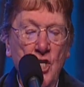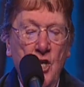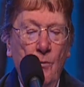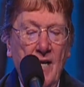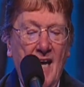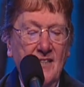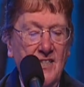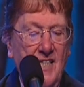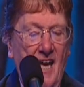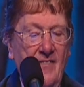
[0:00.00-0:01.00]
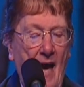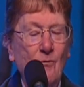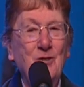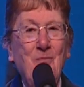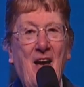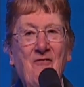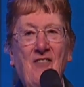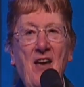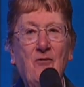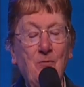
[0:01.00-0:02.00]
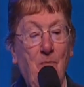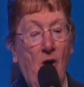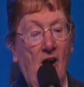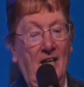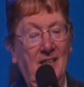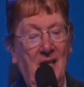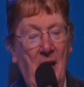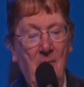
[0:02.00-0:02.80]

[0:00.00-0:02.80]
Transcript: She went on to say, That was my favorite part